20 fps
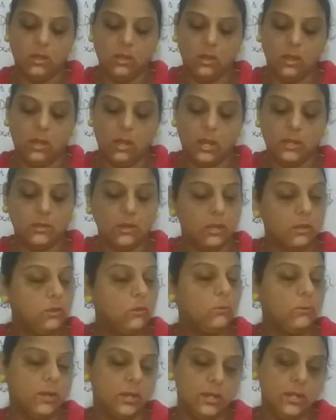and you
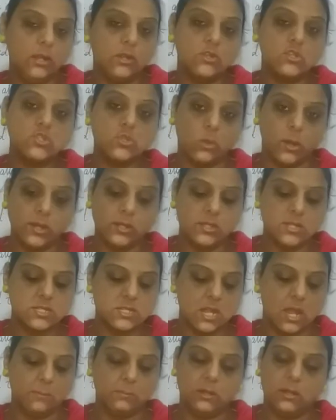really enjoyed this
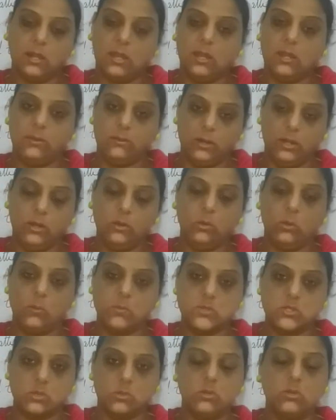chapter. I really hope
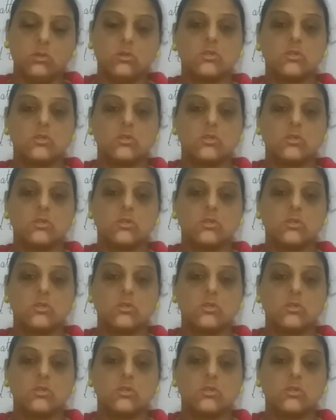so.